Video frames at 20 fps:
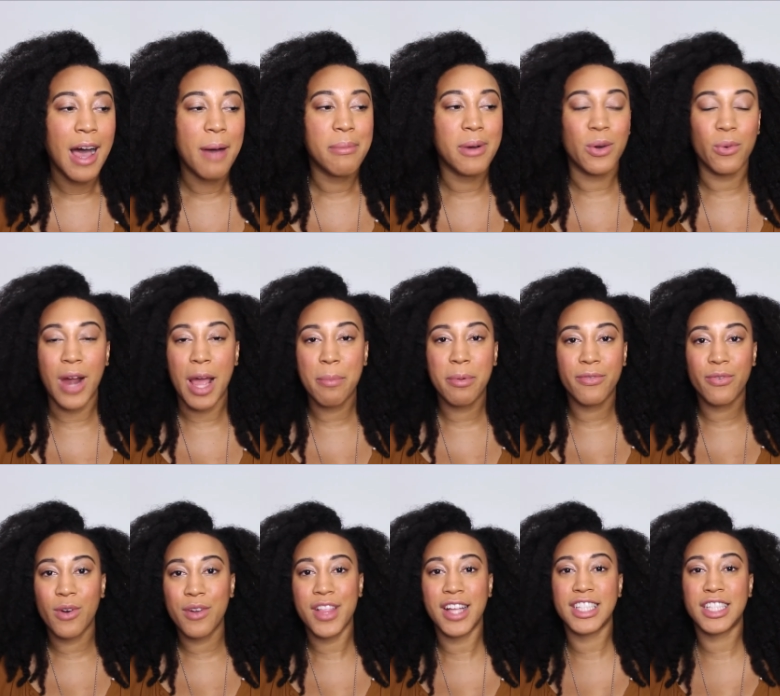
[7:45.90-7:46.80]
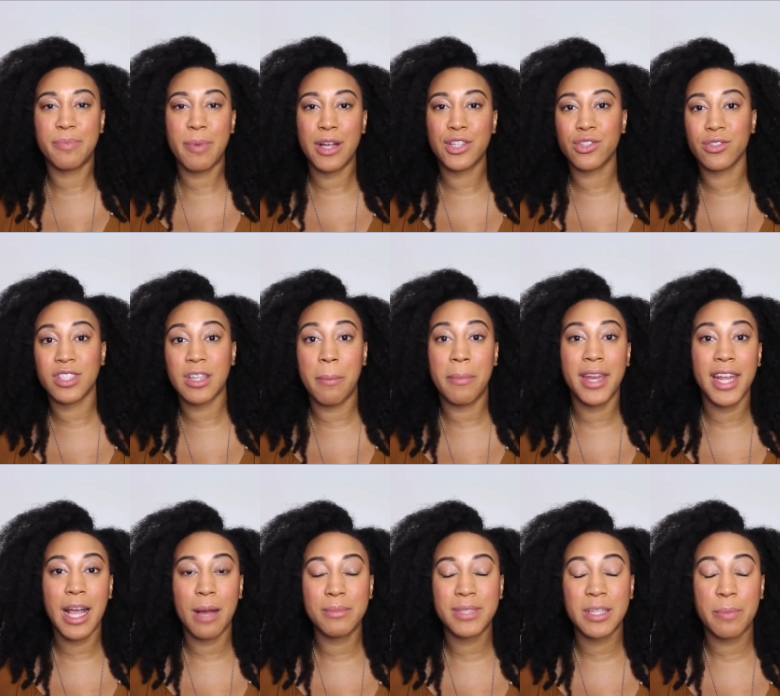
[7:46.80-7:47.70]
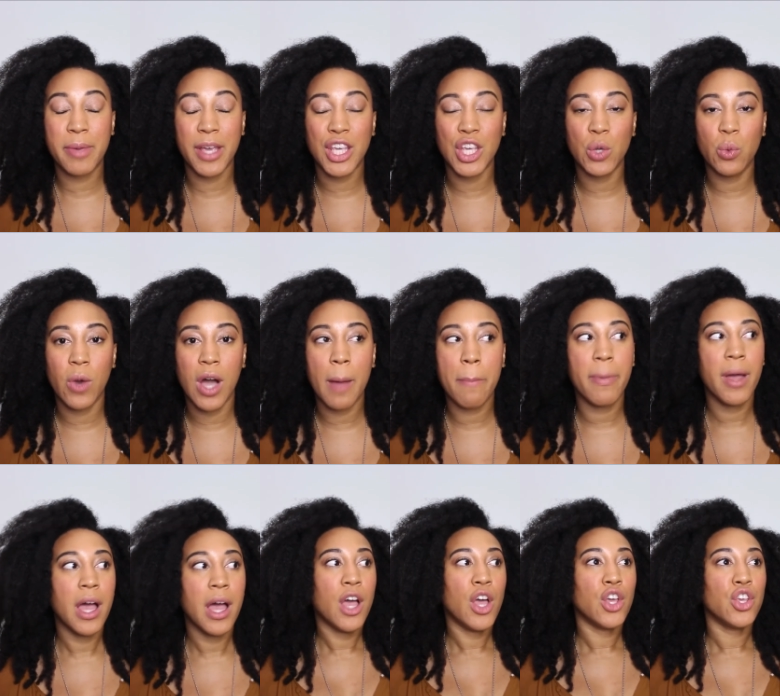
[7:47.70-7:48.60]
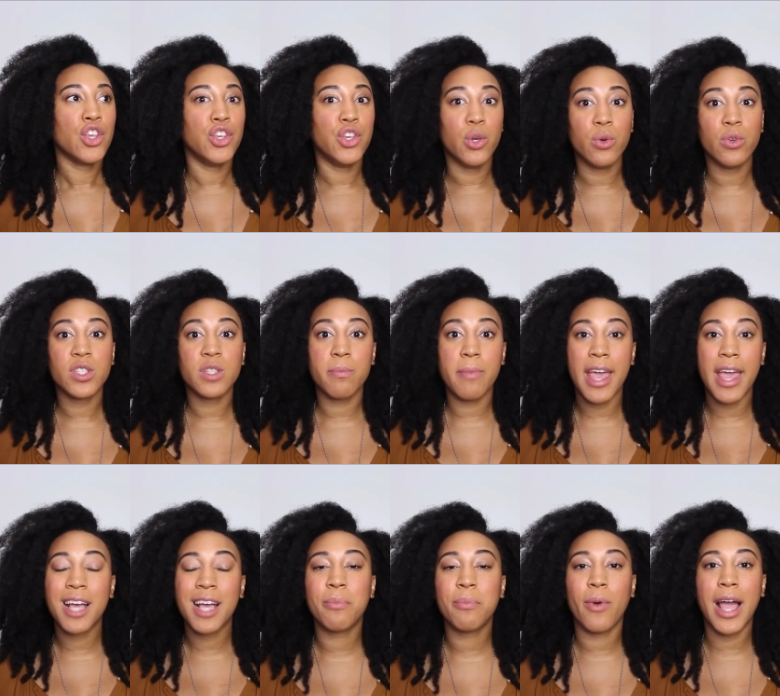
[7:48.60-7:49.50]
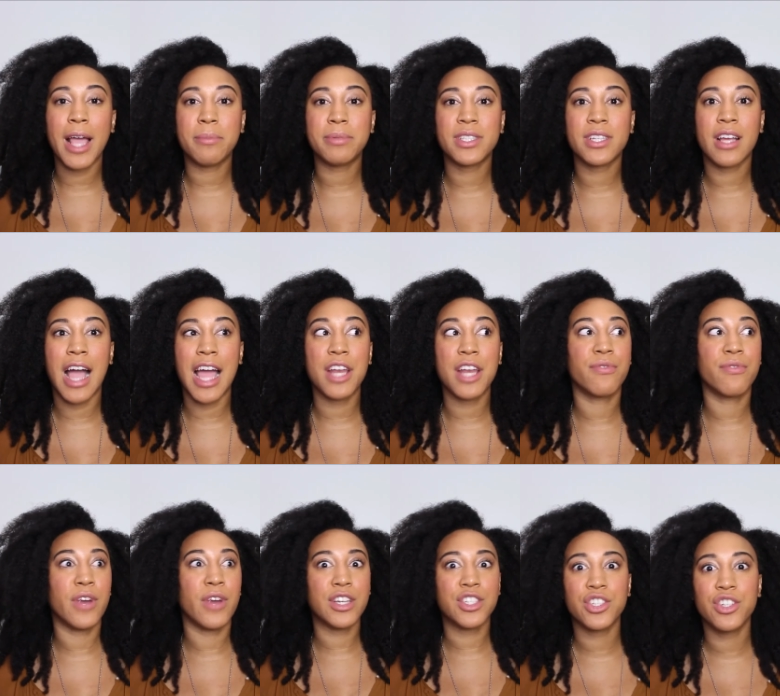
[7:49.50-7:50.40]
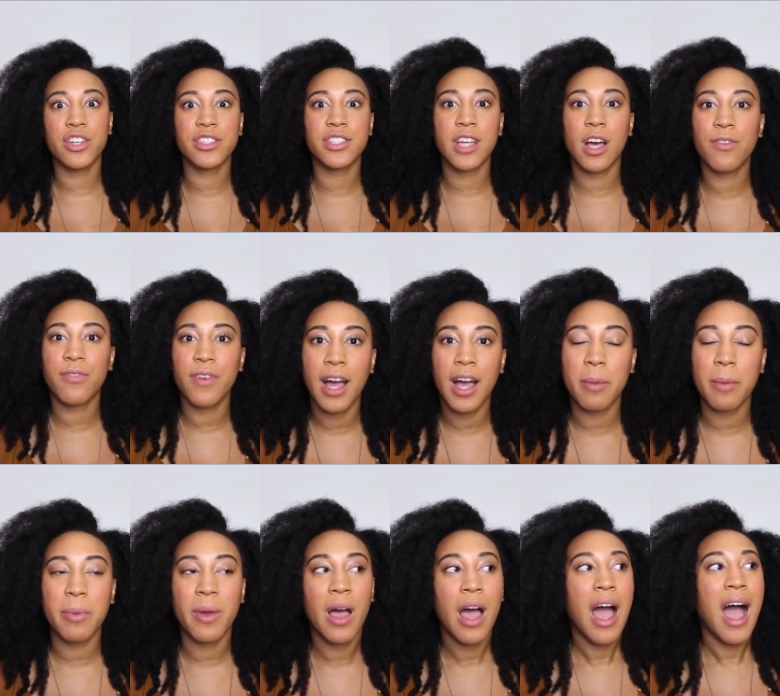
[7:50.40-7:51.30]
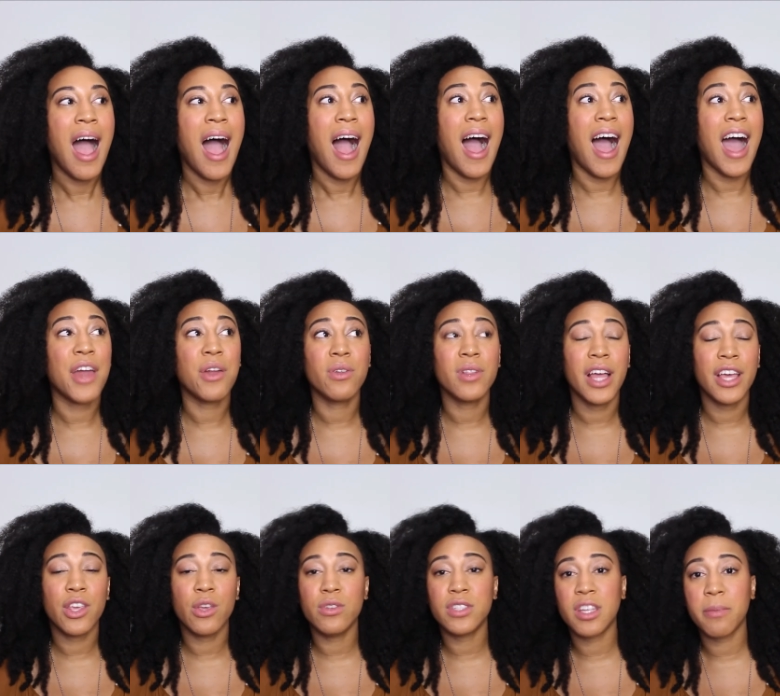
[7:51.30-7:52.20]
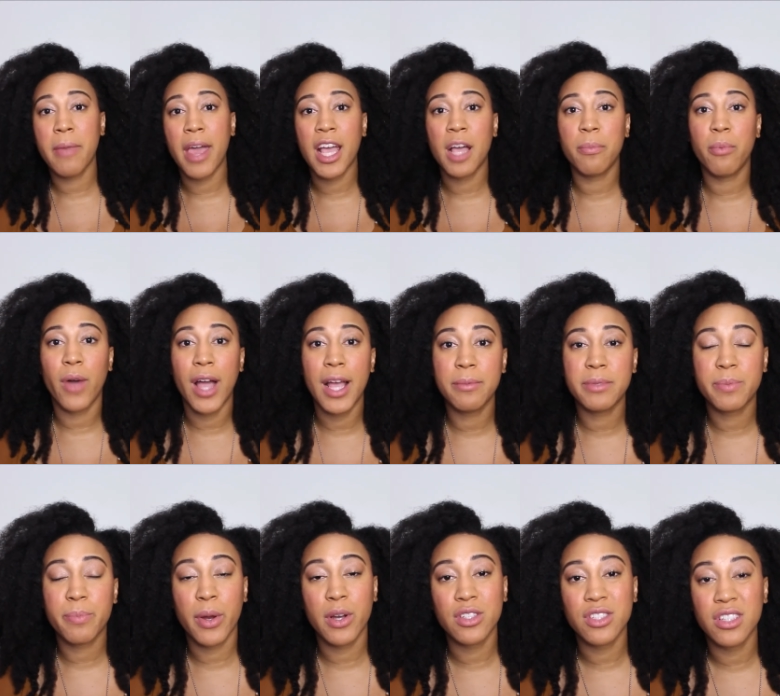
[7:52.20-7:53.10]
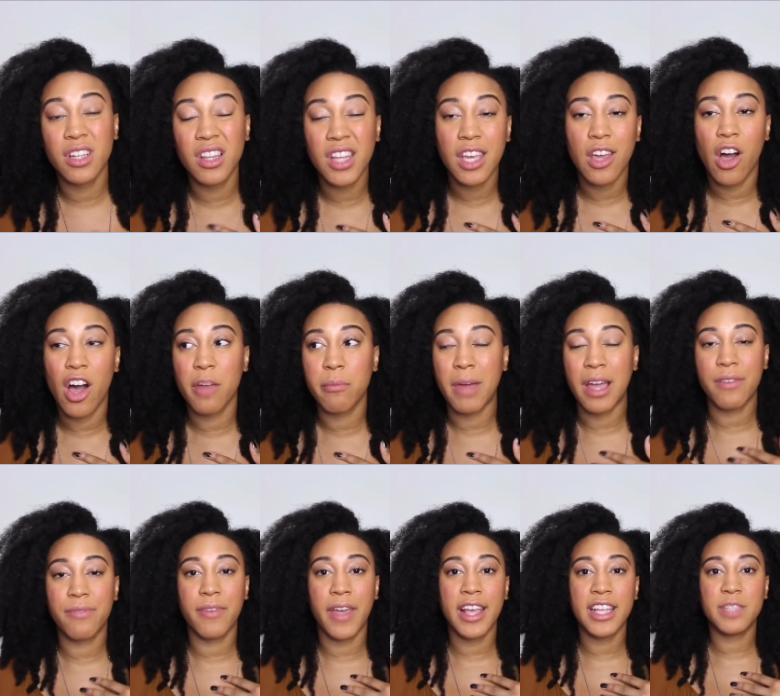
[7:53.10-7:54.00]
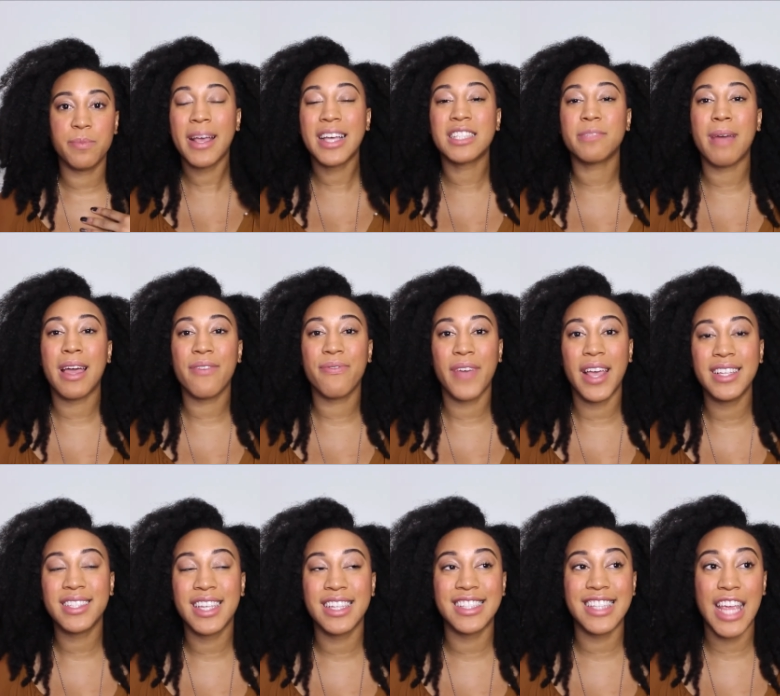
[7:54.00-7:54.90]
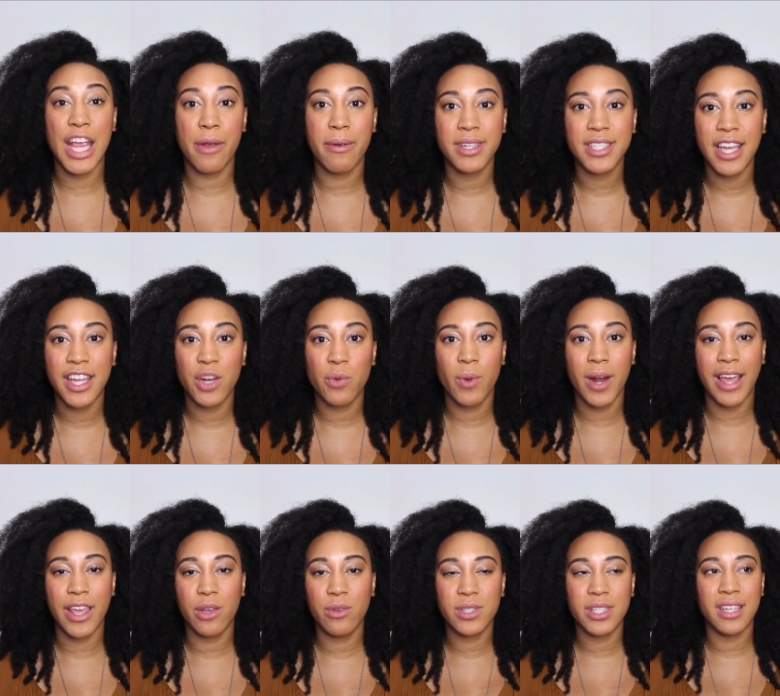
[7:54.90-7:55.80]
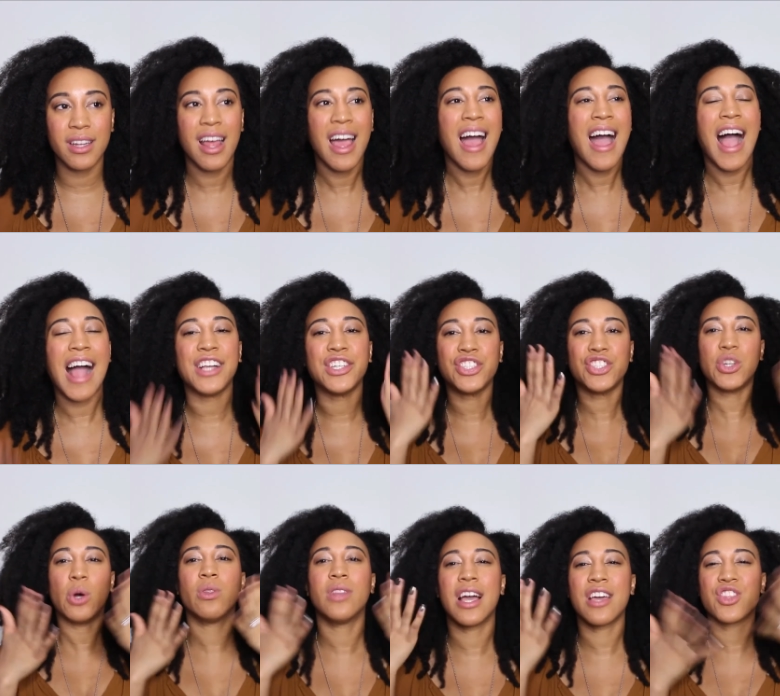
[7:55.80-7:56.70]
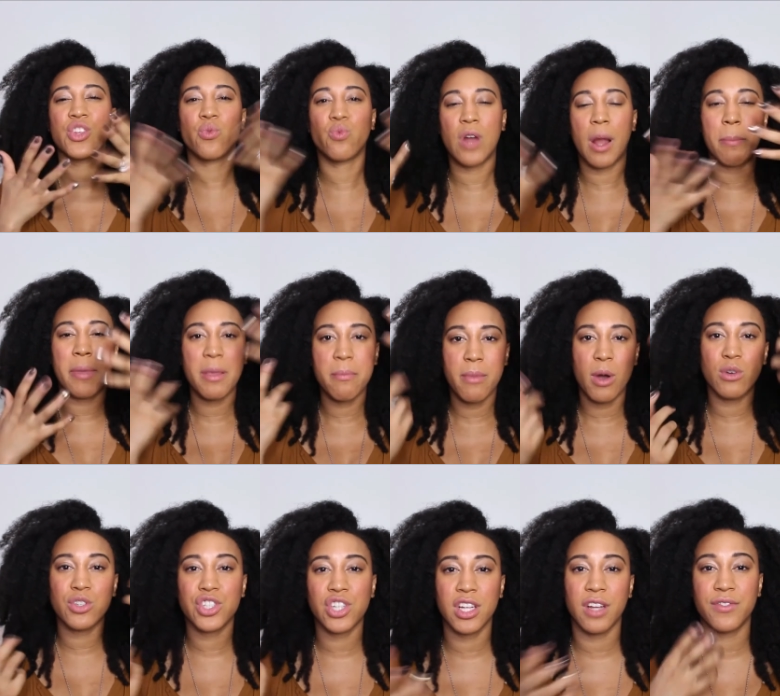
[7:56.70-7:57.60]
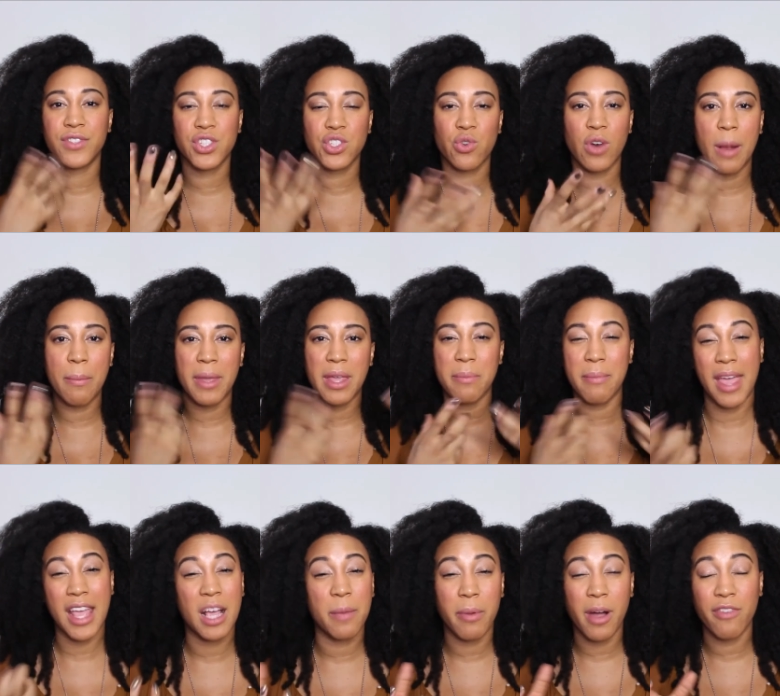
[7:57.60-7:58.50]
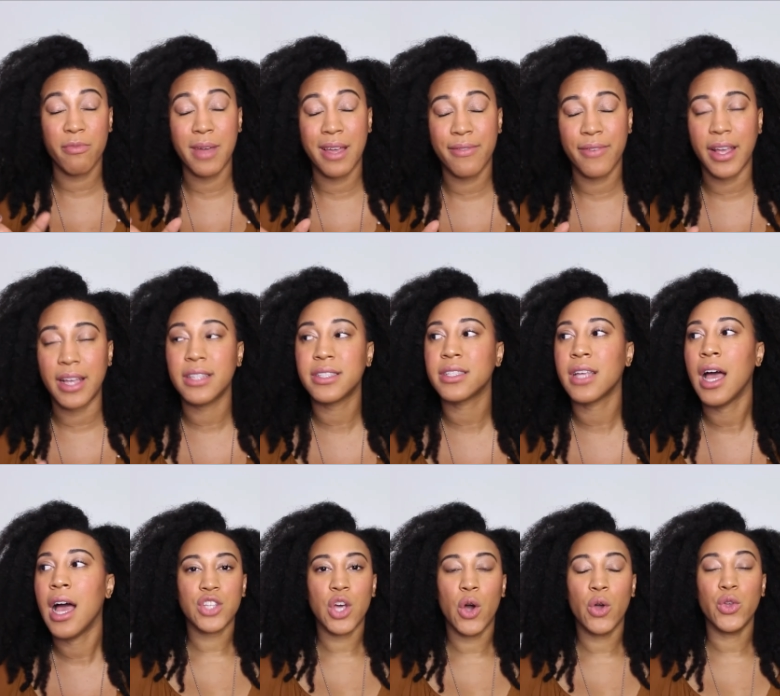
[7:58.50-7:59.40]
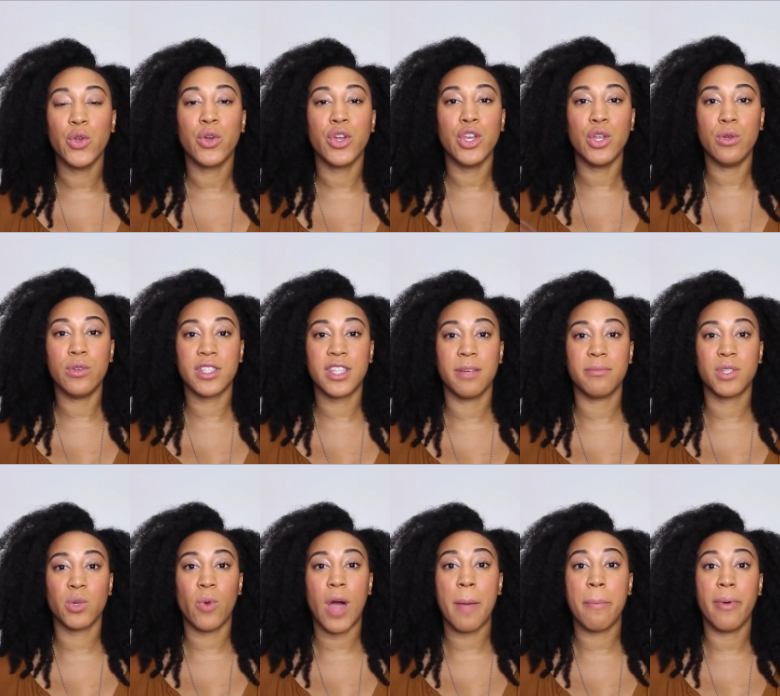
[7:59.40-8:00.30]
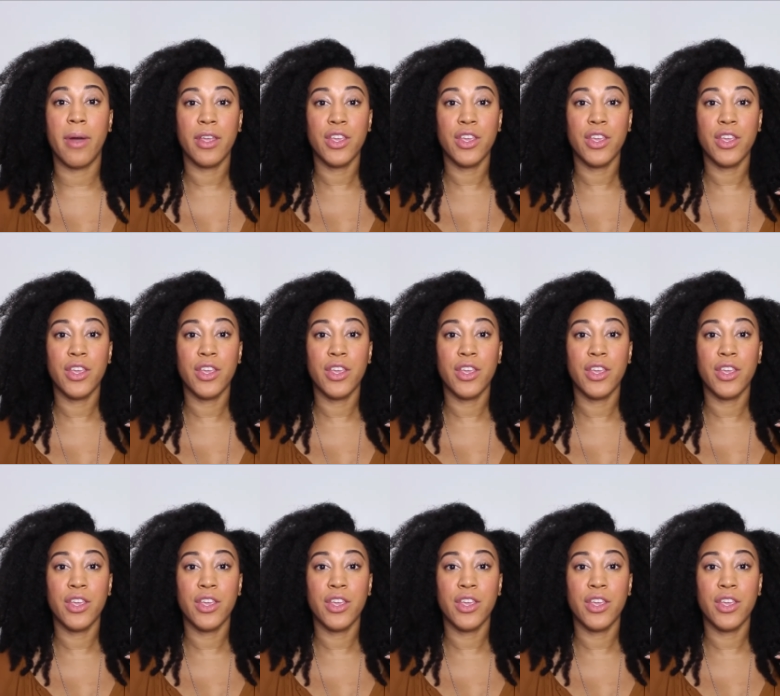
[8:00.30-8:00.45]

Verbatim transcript: but right before that special somebody comes to pick you up, use makeup wipes to kind of freshen yourself up. I don't like using makeup wipes personally on my face because my face gets irritated when I use it. I just don't like the rubbing motion of scrubbing makeup off my face. So you can use them to wipe,